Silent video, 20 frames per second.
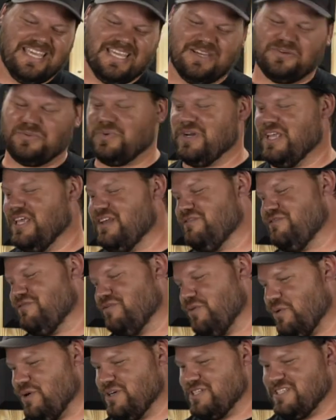it
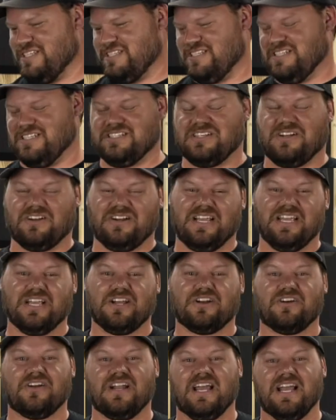reinforces our
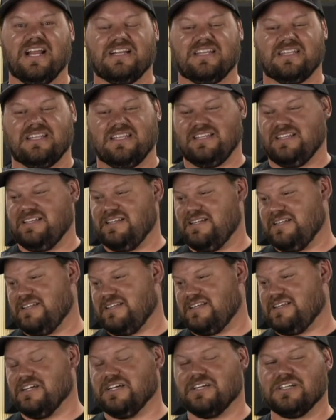incorrect
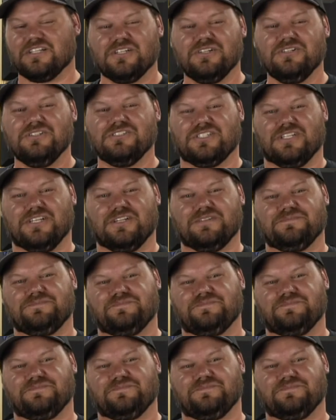conclusion.